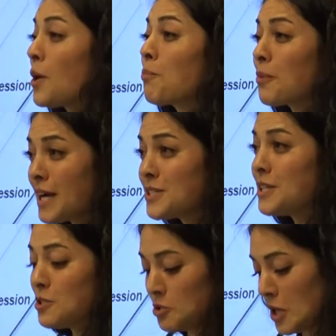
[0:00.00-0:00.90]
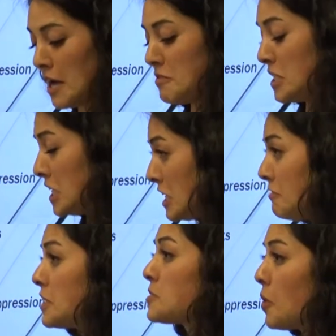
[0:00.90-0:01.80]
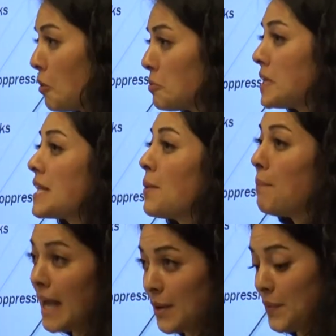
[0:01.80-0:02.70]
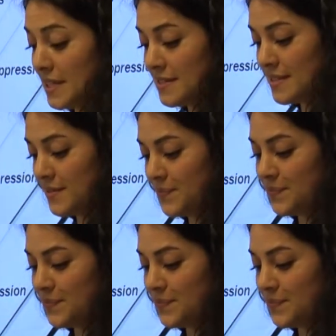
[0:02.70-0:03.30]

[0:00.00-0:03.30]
oppression strives to give us only the bad ones.